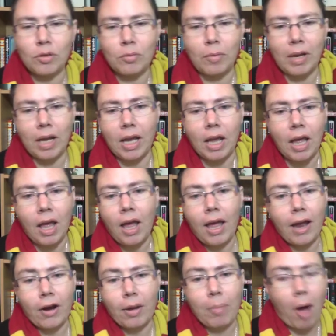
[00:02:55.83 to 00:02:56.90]
too many
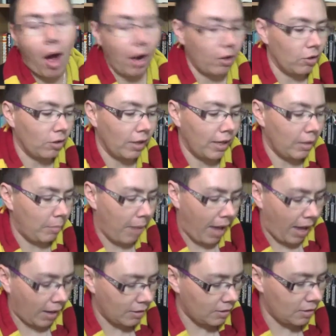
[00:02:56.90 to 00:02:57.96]
Harry Potter related
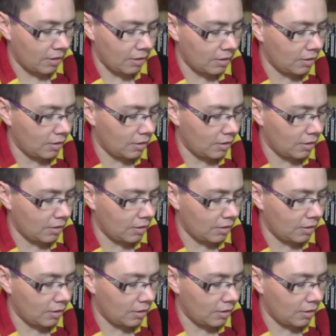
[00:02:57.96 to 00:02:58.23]
bags.